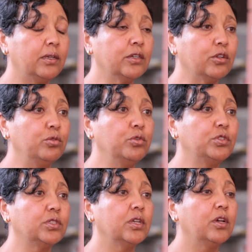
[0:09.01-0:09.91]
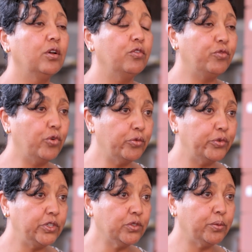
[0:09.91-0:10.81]
includes 4
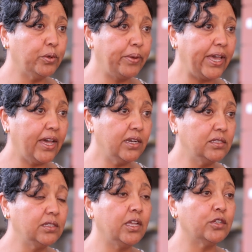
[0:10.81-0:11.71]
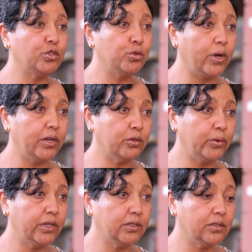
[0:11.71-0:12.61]
reusable pads and 2
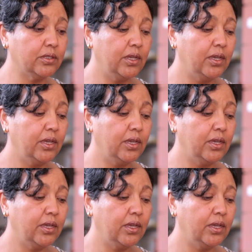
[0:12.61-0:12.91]
underwears.